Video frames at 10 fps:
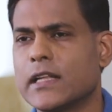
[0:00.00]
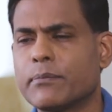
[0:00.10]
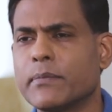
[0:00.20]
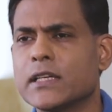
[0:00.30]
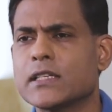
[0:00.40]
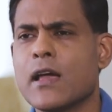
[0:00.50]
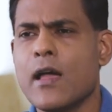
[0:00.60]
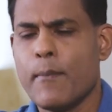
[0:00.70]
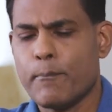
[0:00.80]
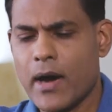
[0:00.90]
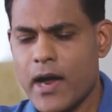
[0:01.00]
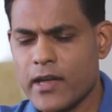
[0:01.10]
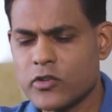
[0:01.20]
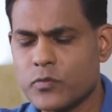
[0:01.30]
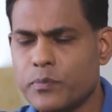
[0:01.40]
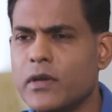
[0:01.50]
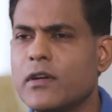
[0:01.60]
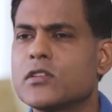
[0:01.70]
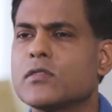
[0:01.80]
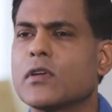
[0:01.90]
That means my
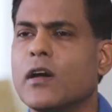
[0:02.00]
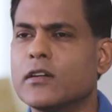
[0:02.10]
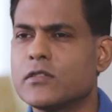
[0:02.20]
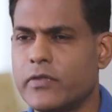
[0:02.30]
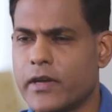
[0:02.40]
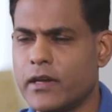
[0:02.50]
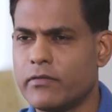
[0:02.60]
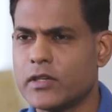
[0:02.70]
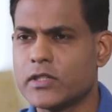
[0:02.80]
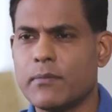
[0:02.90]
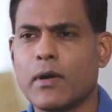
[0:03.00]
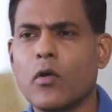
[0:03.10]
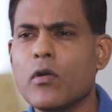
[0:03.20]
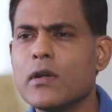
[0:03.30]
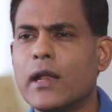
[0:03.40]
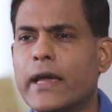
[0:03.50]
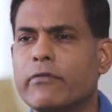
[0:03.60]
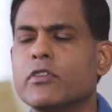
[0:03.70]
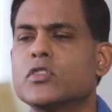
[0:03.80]
experience of God's forgiveness in my own life,